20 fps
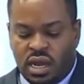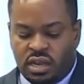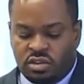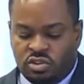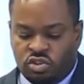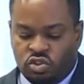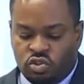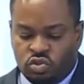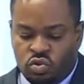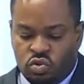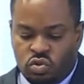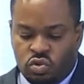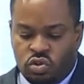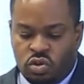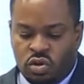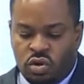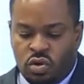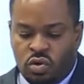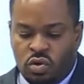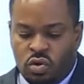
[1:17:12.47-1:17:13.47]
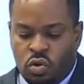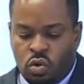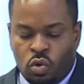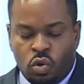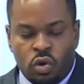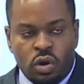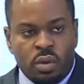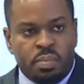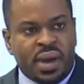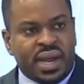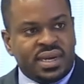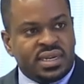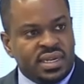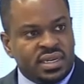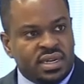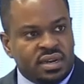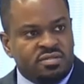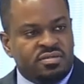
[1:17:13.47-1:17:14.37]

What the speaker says: and so your whole patent